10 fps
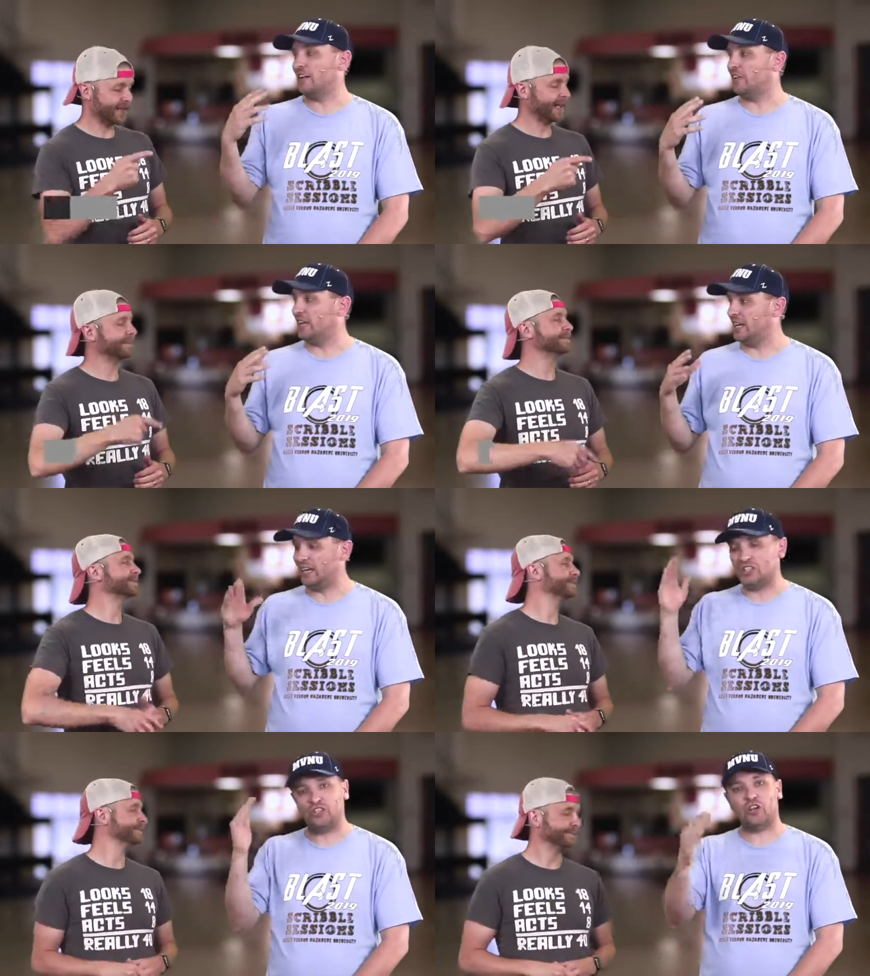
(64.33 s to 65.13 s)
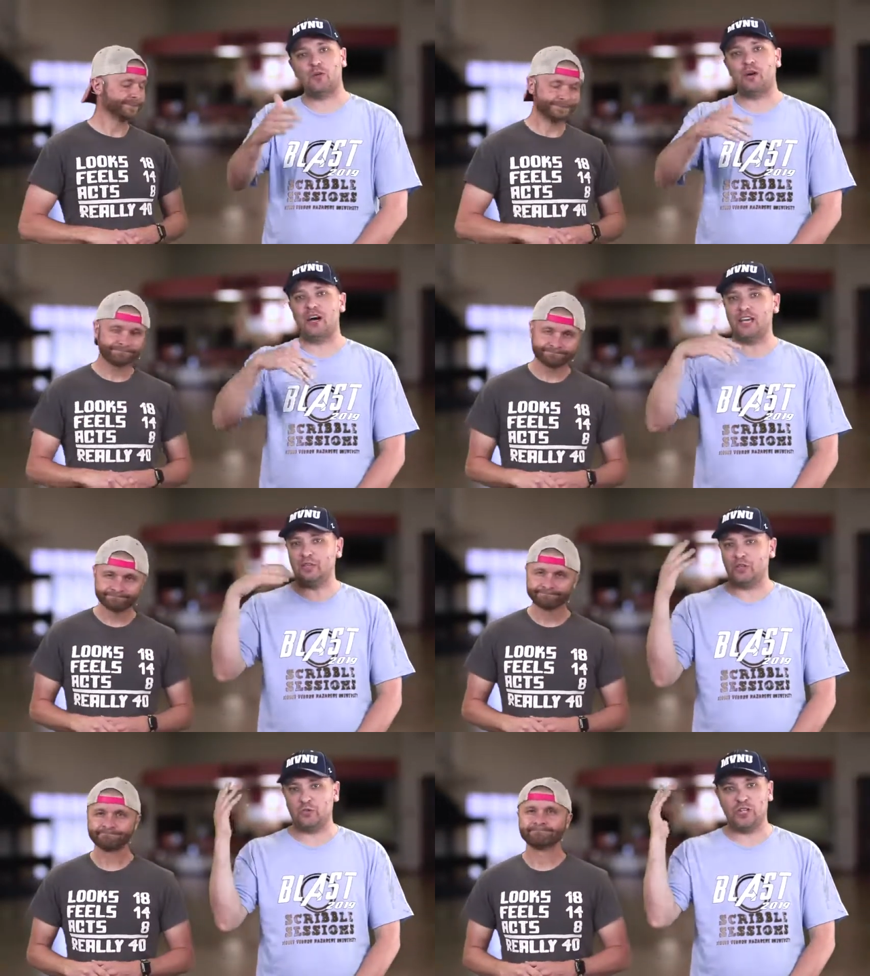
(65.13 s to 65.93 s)
Speaker 1: room right. is. You go behind
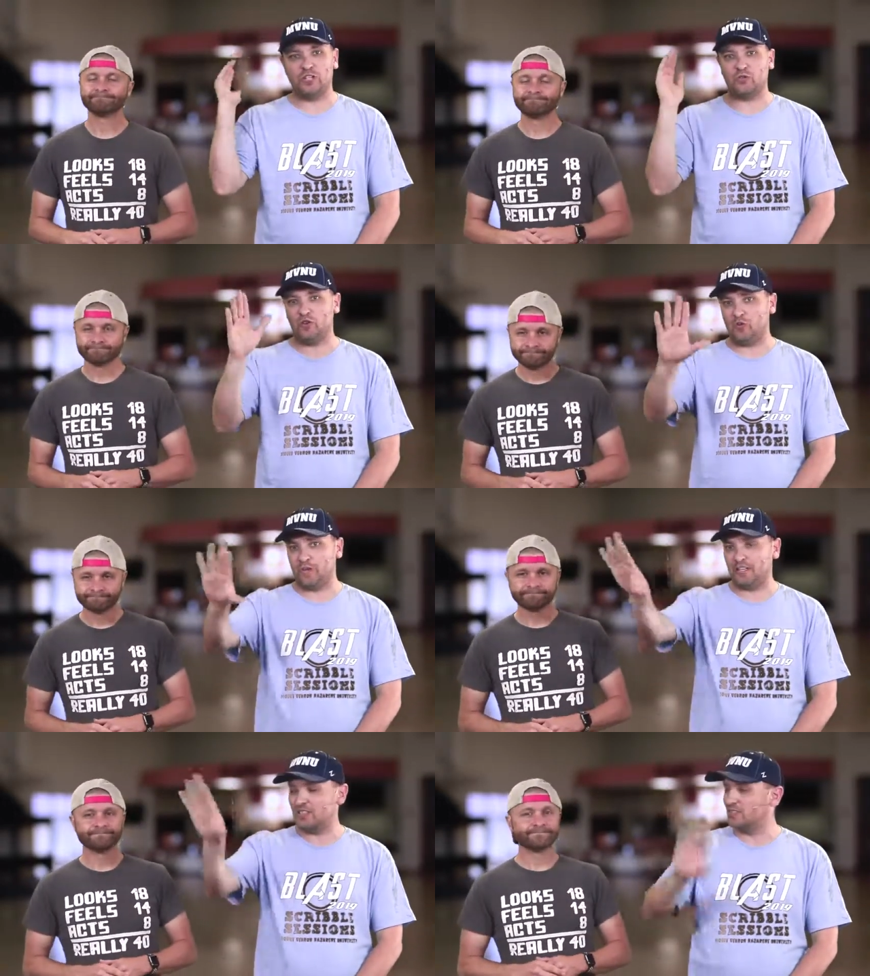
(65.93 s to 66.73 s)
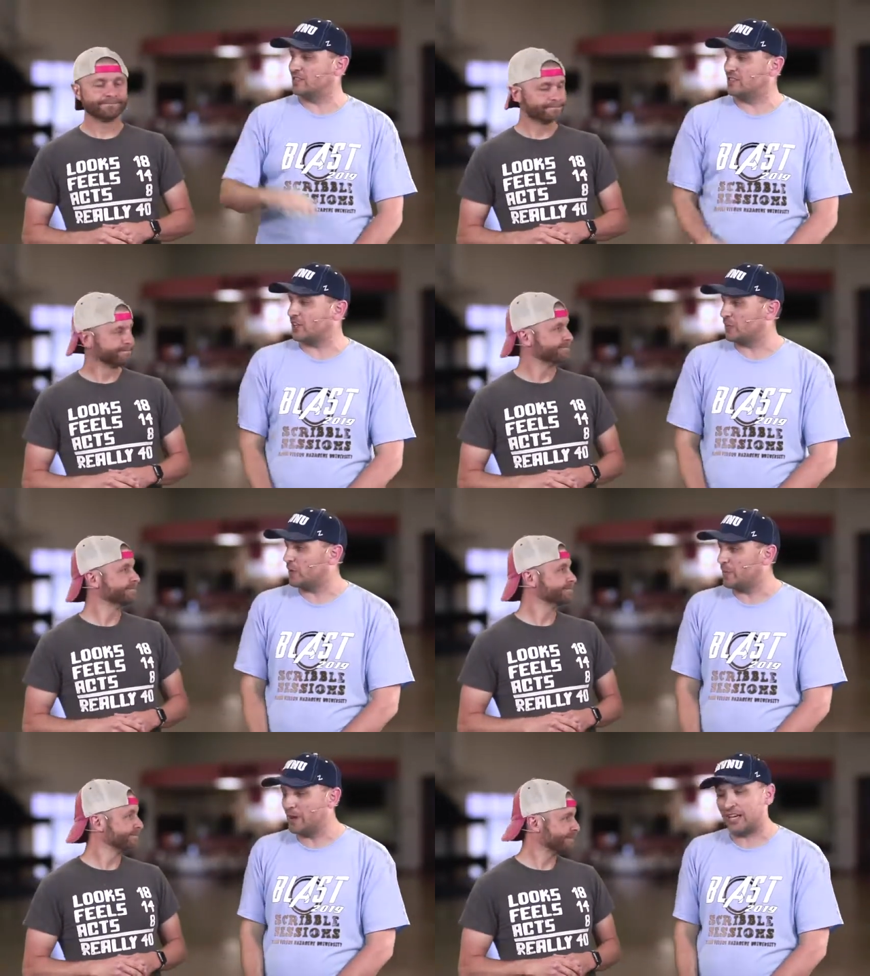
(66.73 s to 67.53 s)
the betweens room and it's tucked
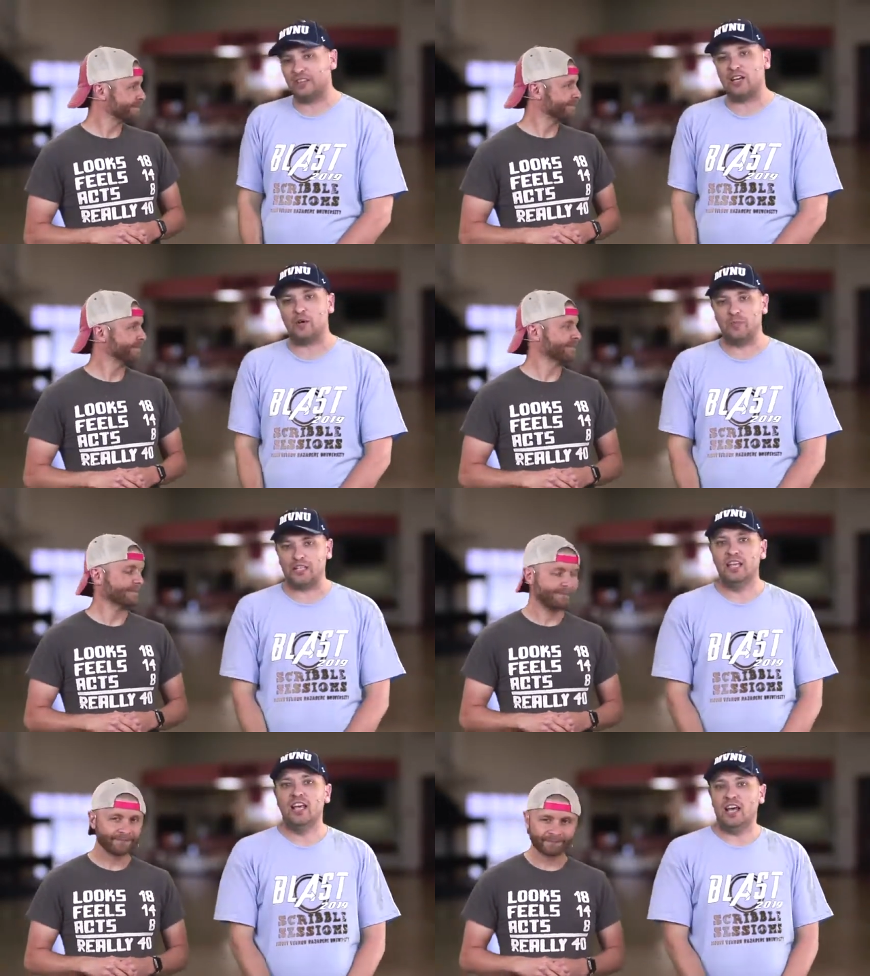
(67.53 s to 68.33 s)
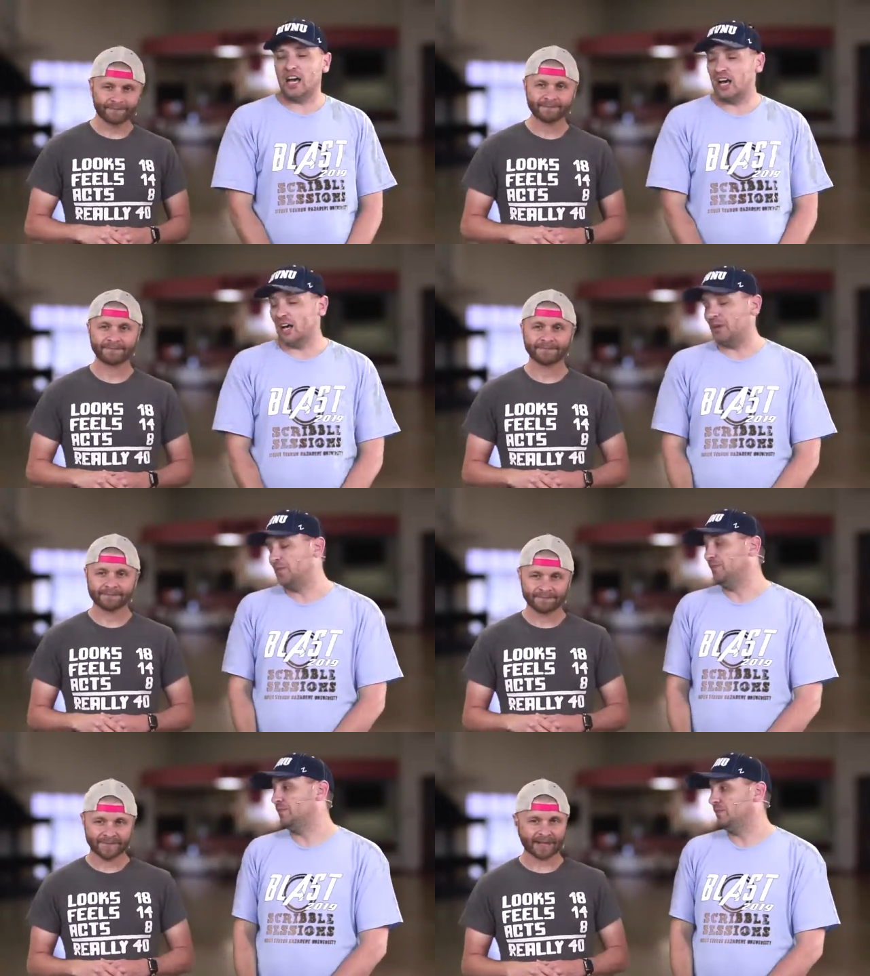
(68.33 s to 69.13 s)
away back there. But
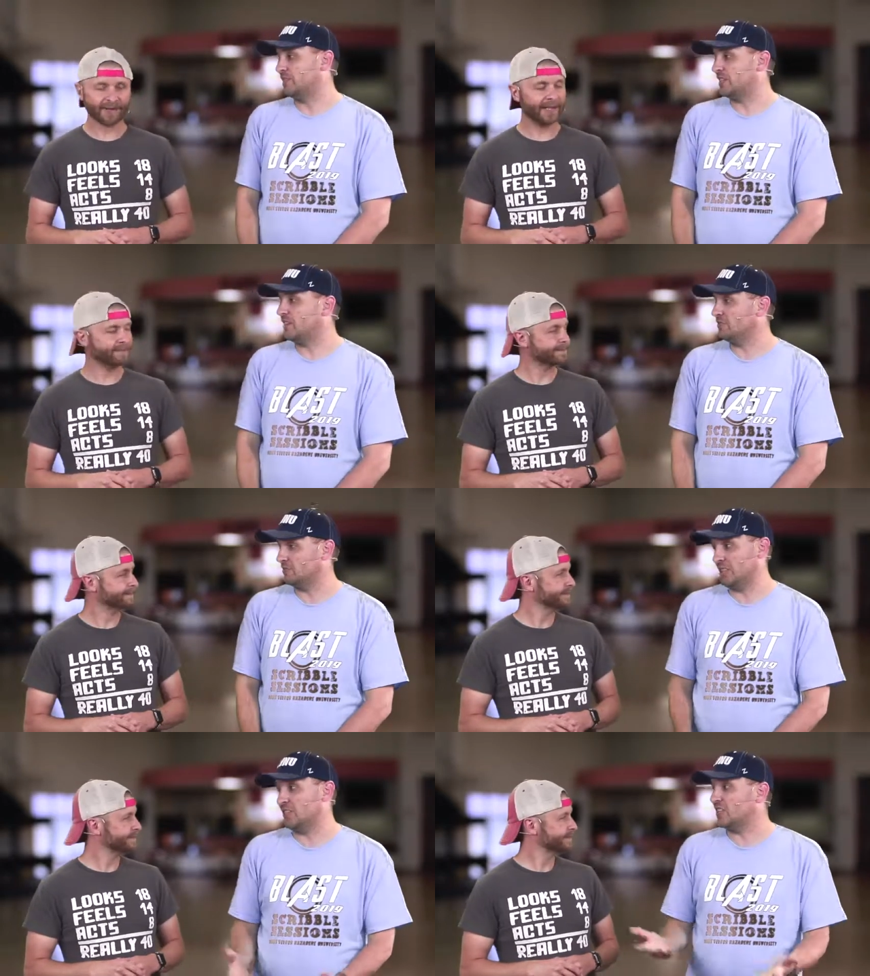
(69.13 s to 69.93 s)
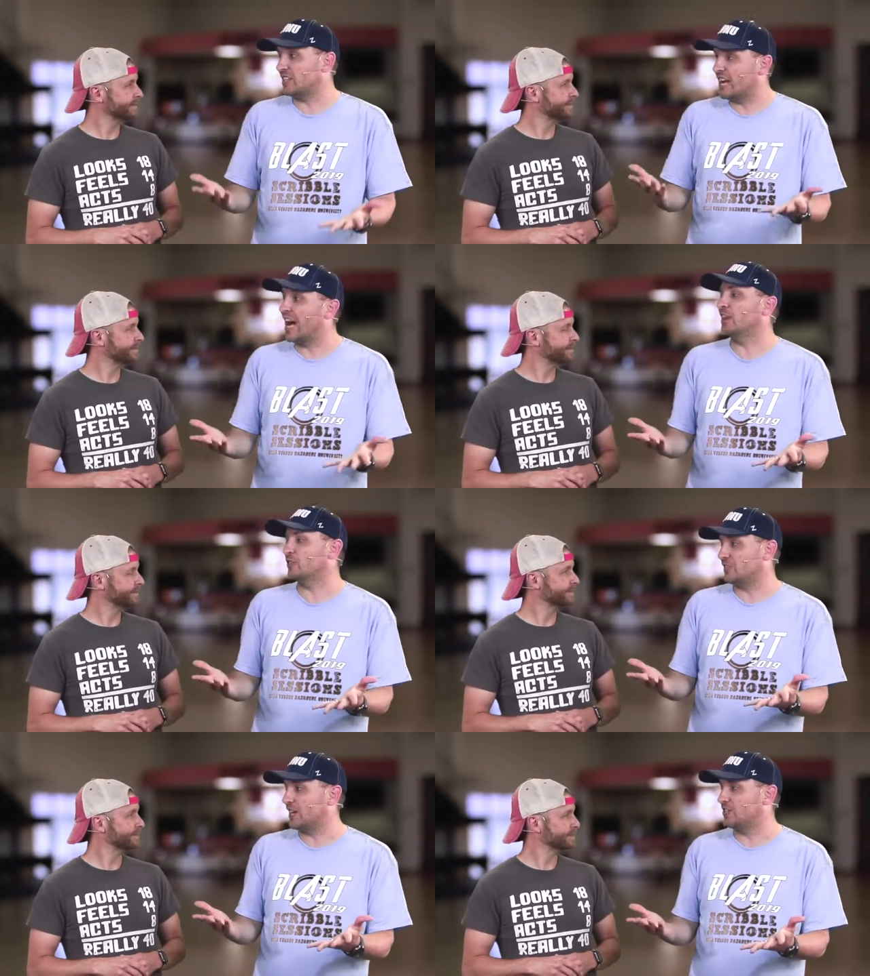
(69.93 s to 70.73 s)
um, that's right. So, I mean, just the
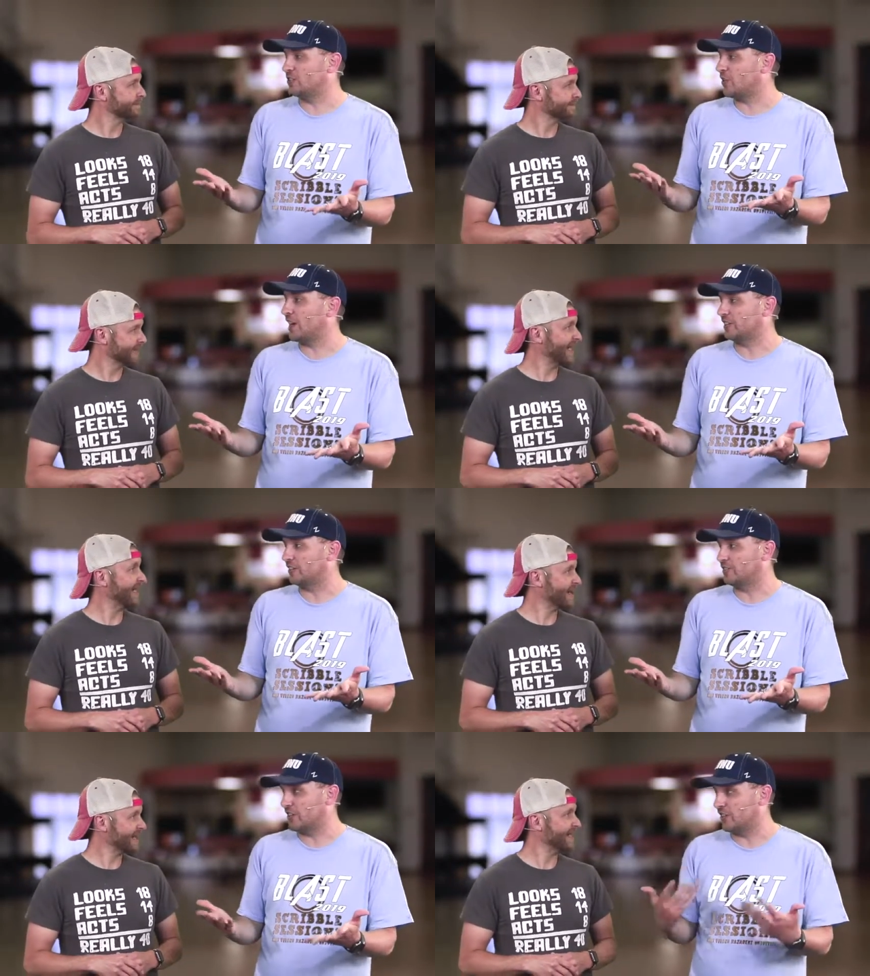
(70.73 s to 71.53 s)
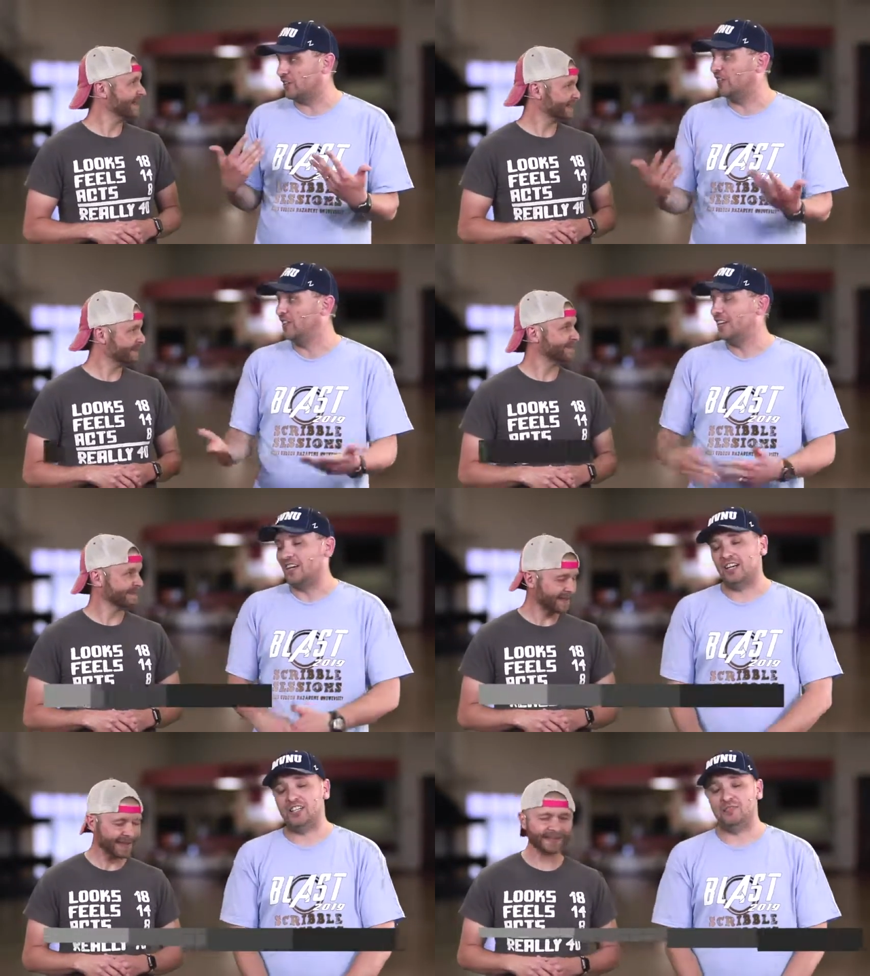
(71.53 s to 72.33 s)
title sounds attractive. I know it so, does.
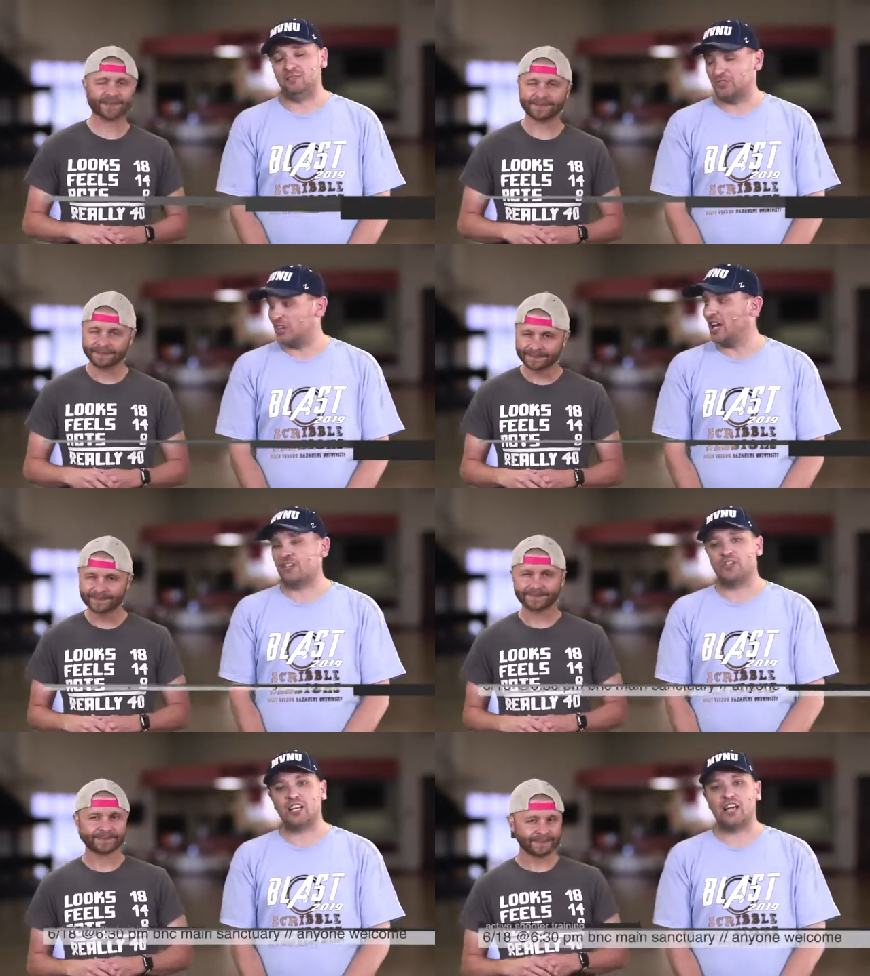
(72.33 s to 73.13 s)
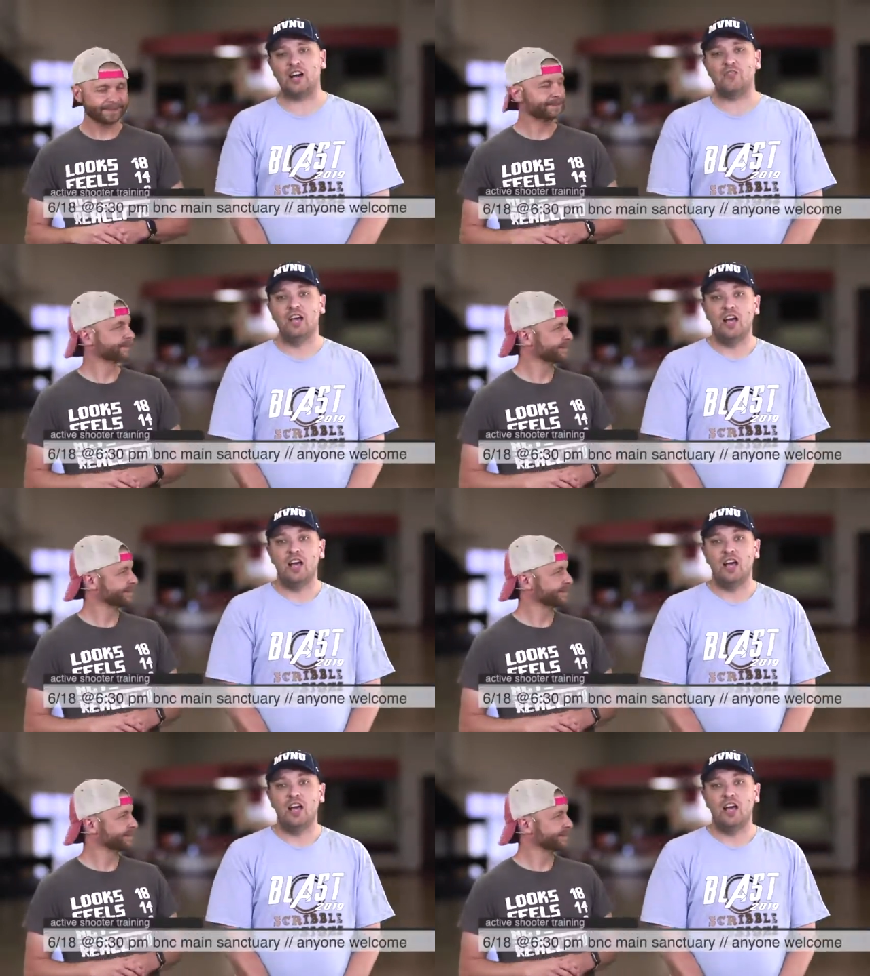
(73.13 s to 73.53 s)
It um, does. So yeah, check it out.